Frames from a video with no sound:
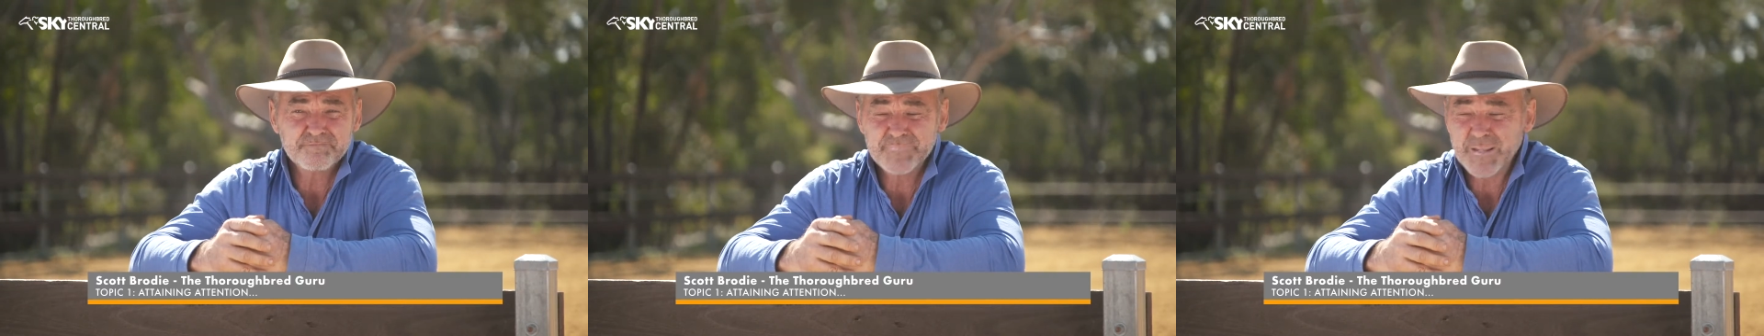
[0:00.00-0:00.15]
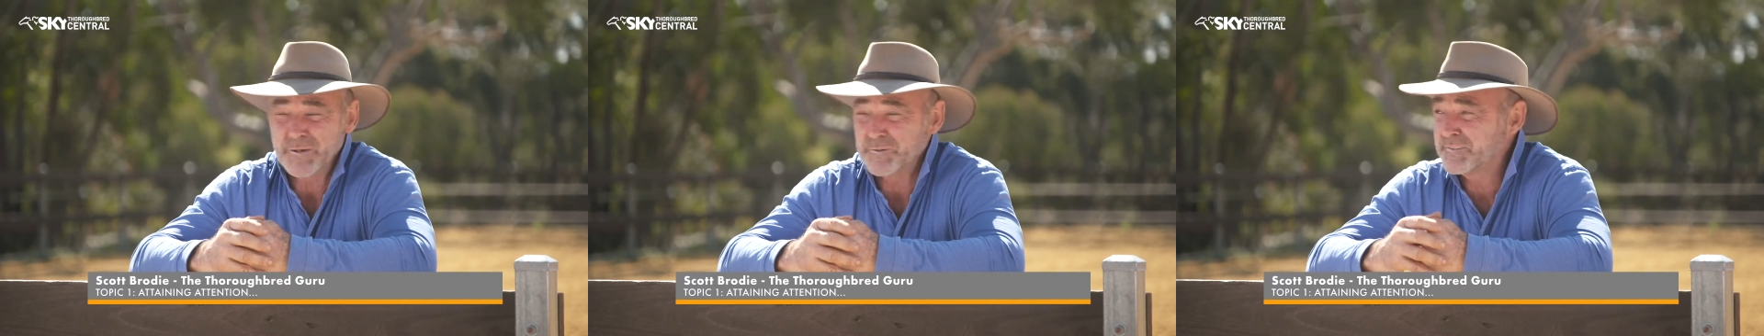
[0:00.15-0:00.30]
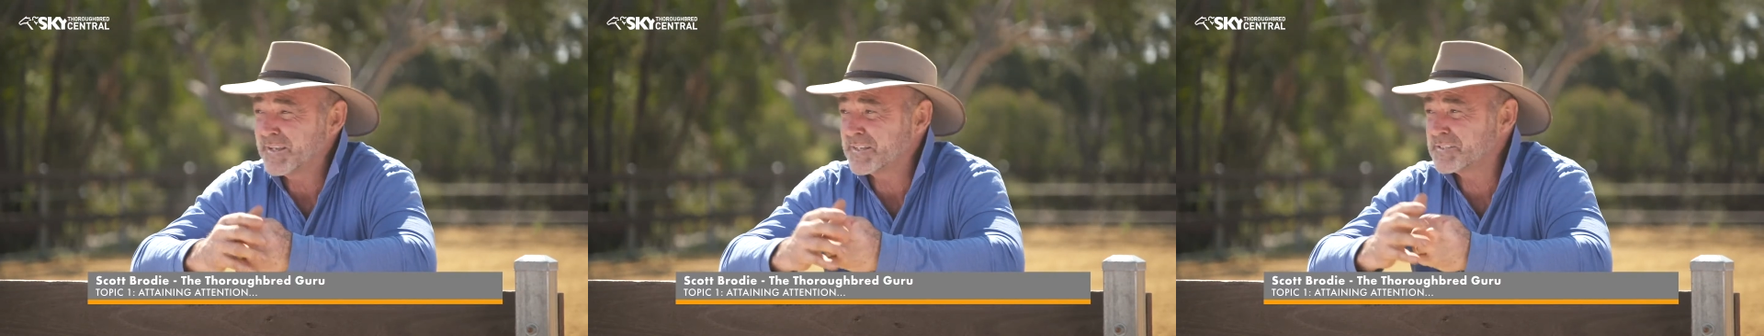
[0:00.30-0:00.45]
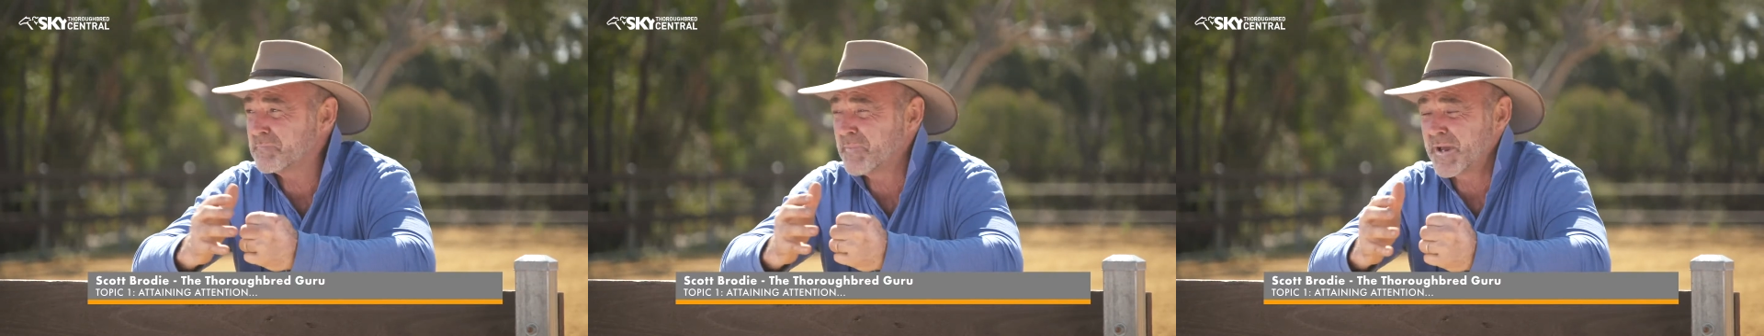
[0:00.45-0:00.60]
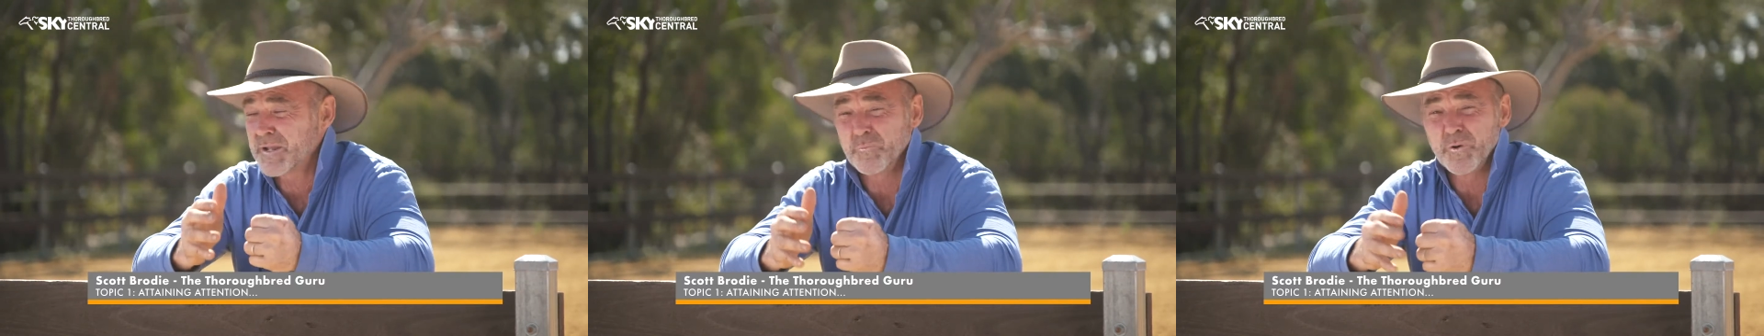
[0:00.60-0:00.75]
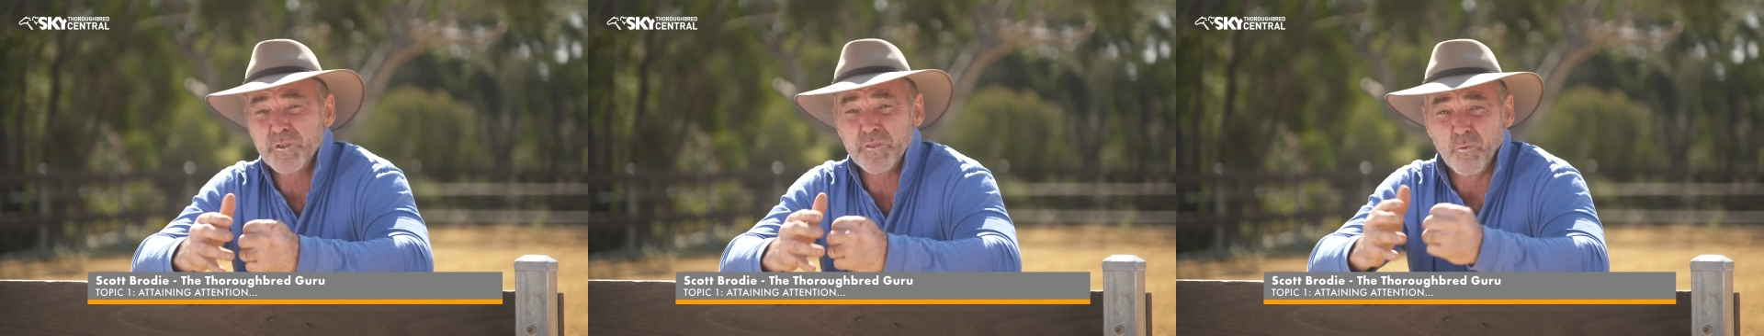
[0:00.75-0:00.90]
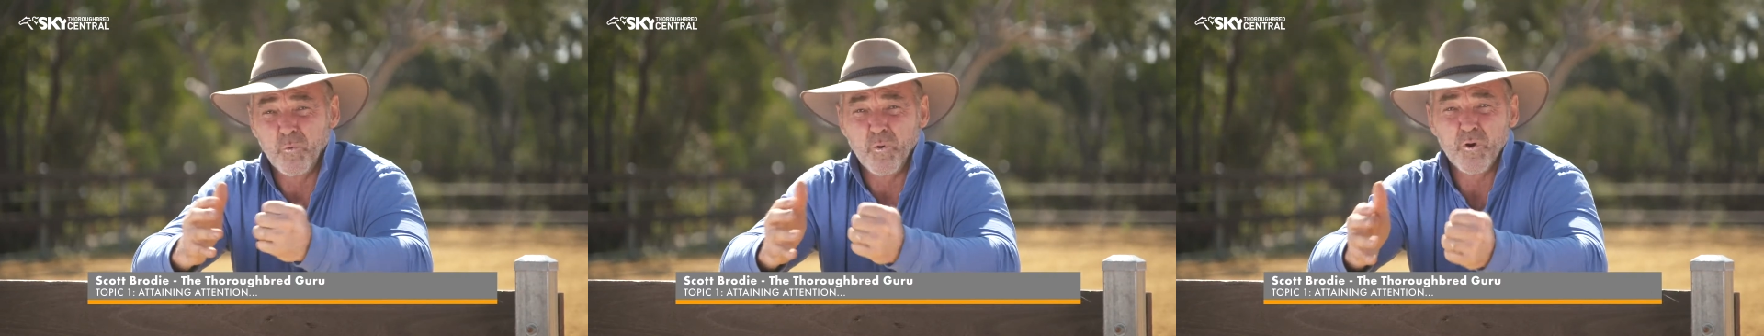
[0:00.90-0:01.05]
Now, it doesn't matter
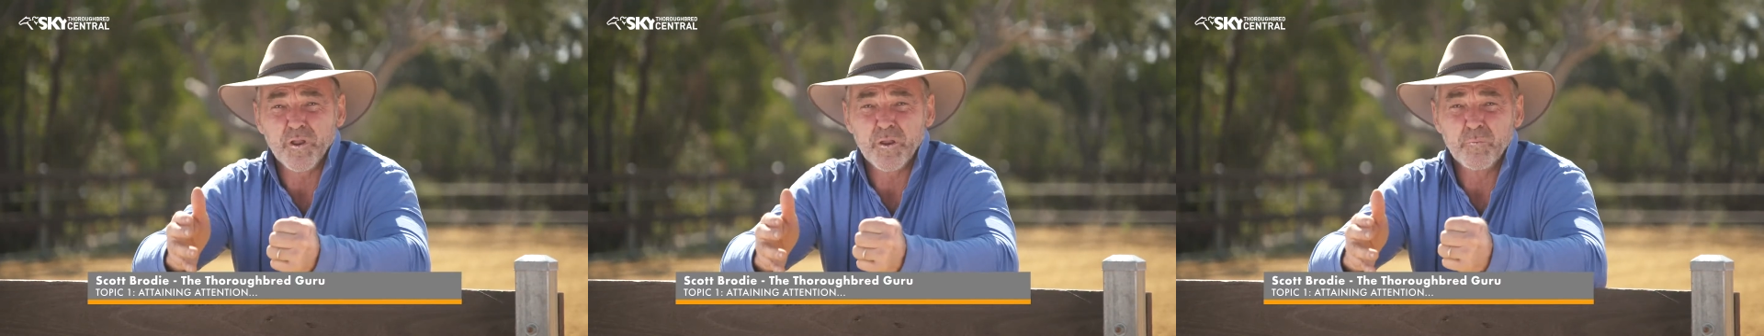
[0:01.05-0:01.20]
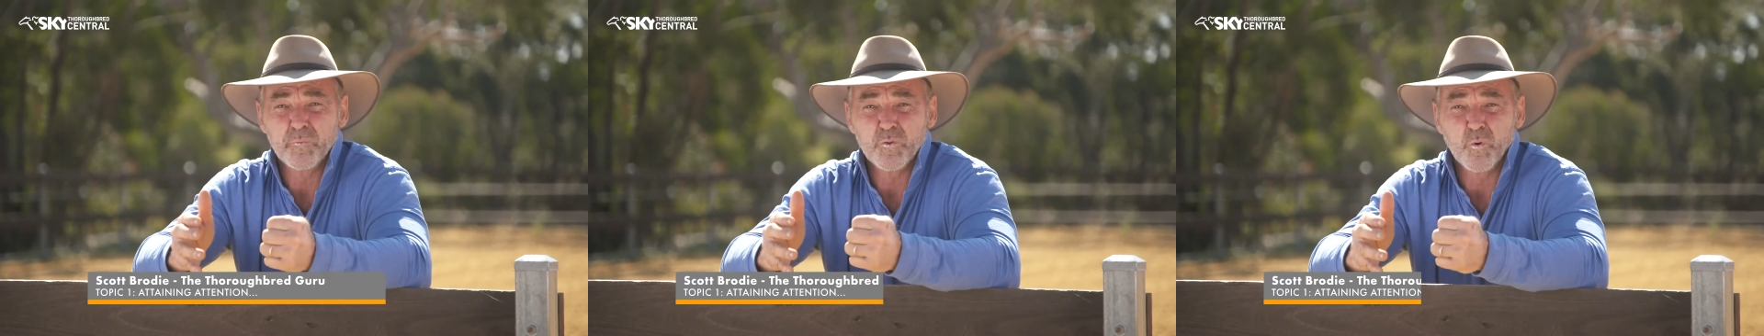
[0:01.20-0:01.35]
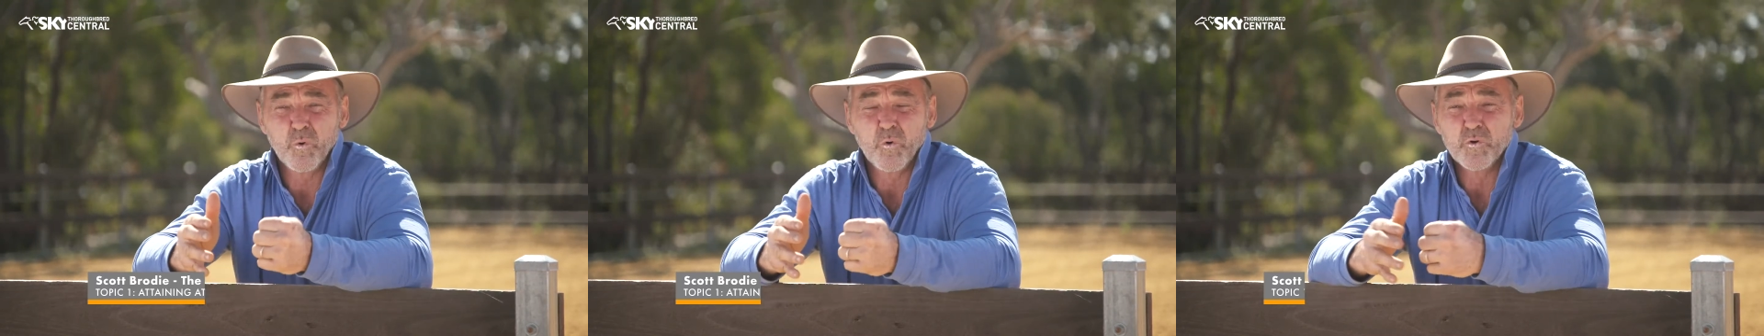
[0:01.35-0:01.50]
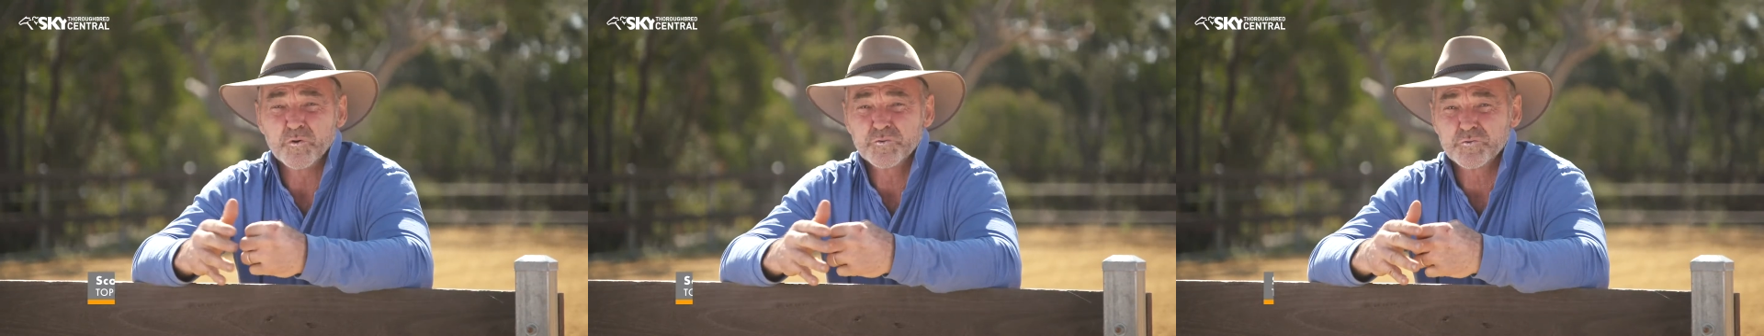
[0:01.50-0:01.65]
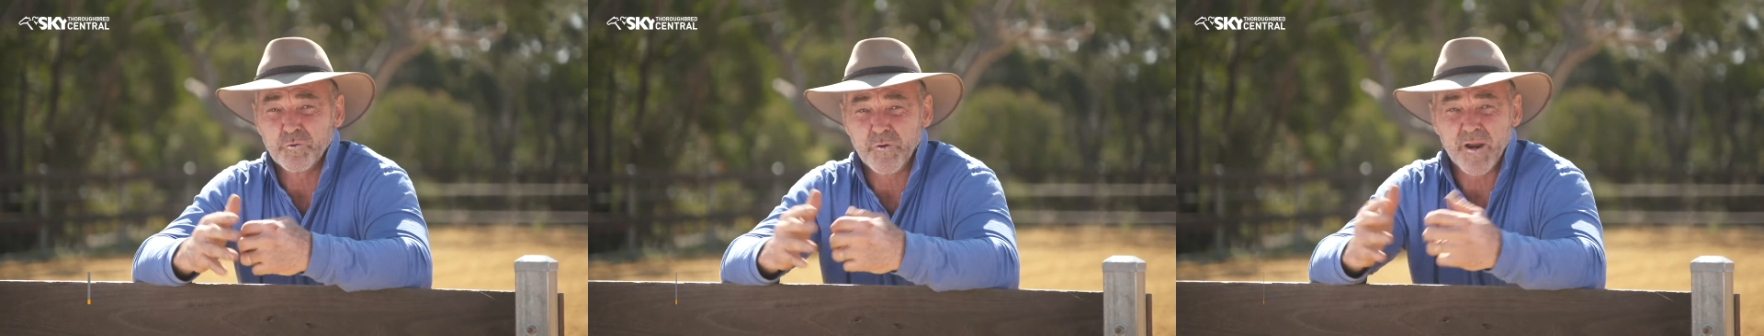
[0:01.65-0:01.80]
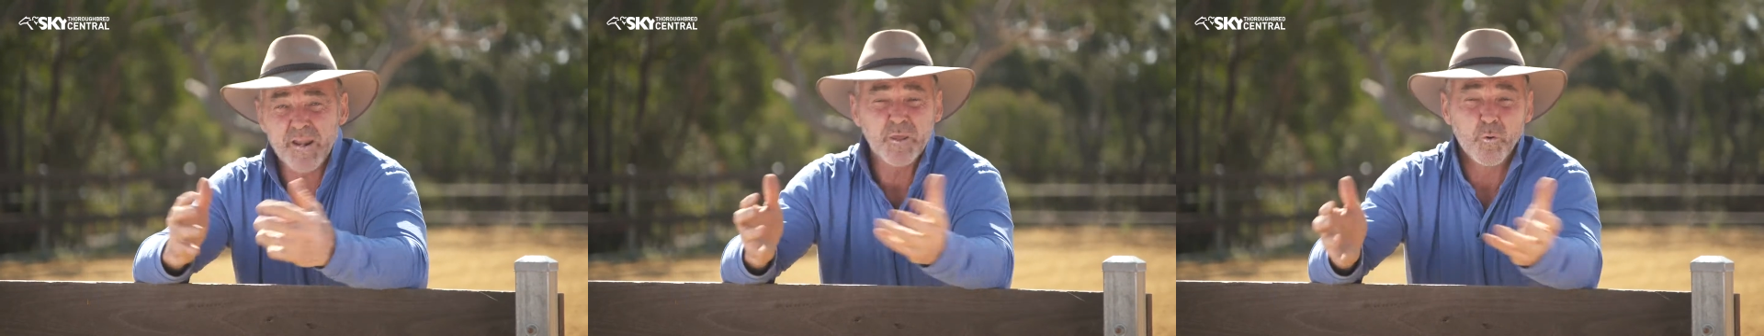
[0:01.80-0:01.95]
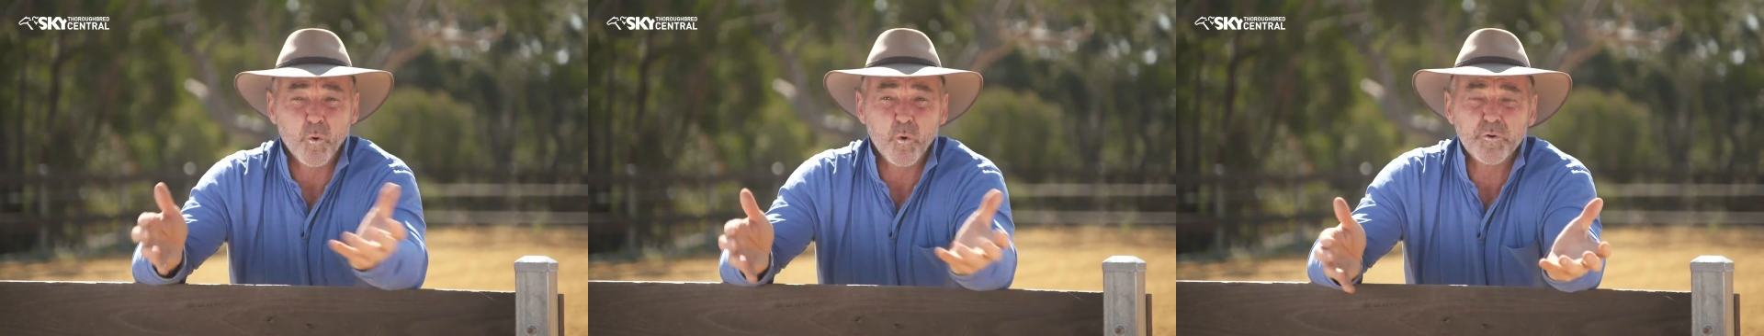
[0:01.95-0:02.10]
whether you're working with a horse or
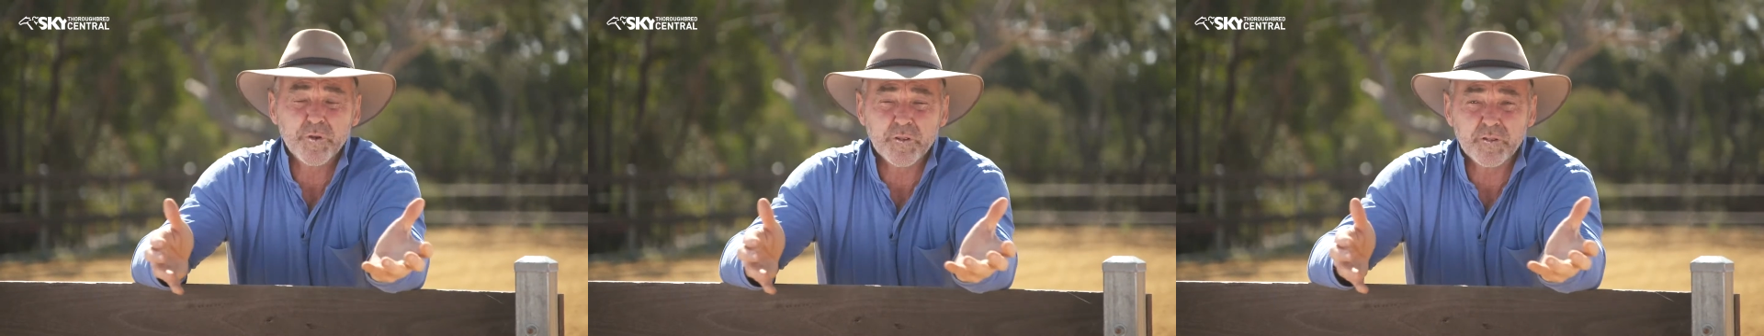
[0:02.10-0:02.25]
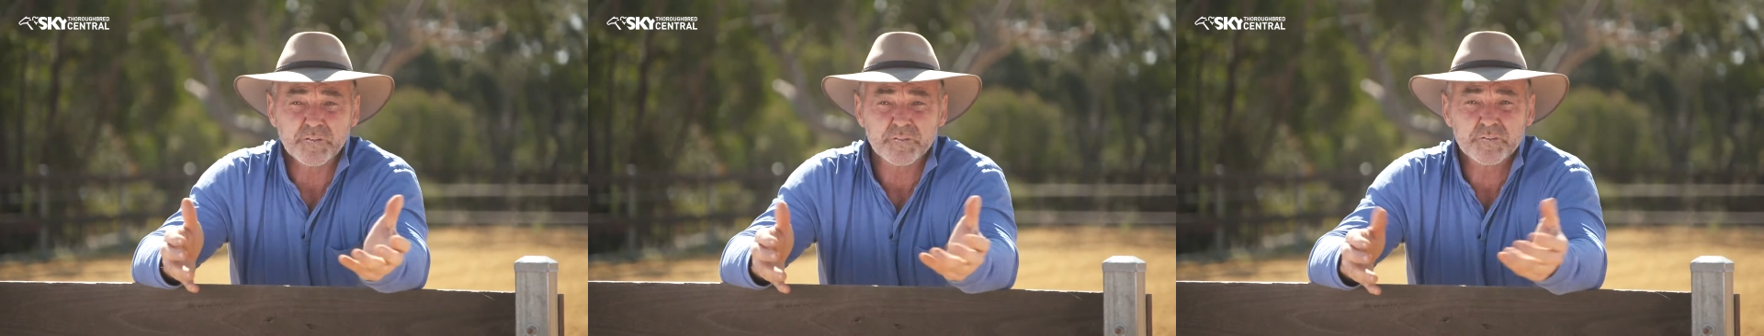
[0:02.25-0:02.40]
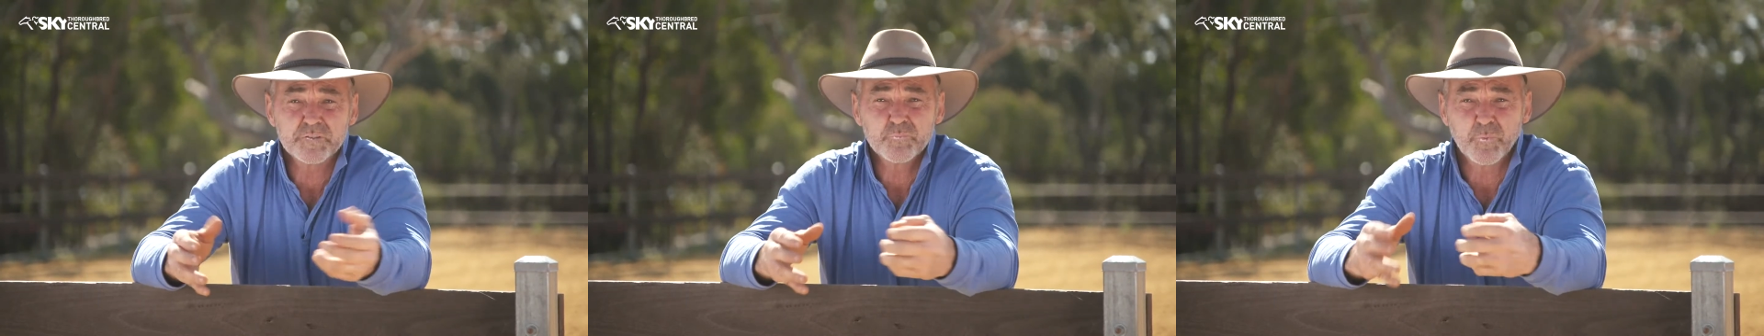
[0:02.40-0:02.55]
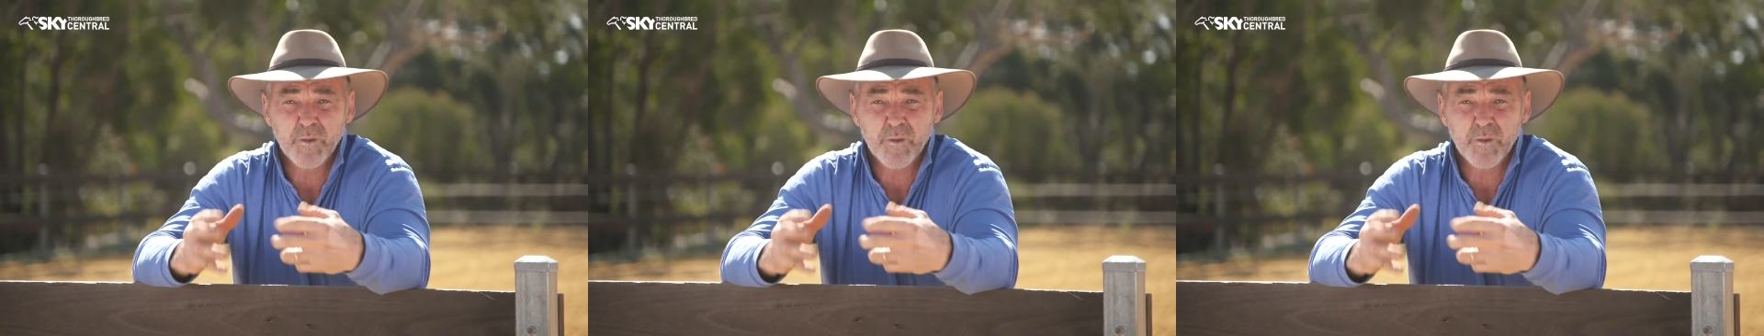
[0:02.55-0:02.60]
any audience,